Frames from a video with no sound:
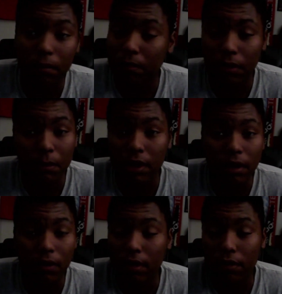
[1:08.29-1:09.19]
Some of the
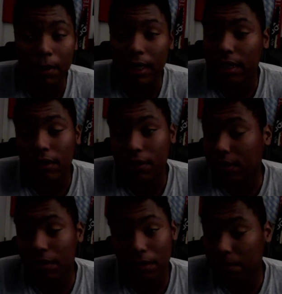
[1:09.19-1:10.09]
decision-making
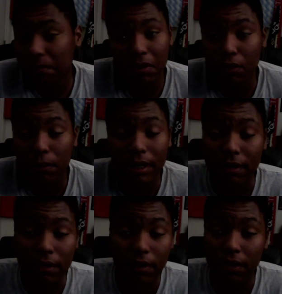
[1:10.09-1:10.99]

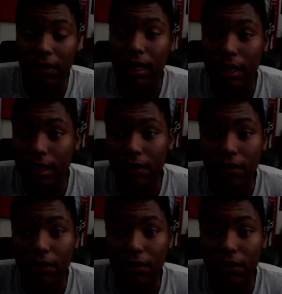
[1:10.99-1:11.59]
situations are just not good.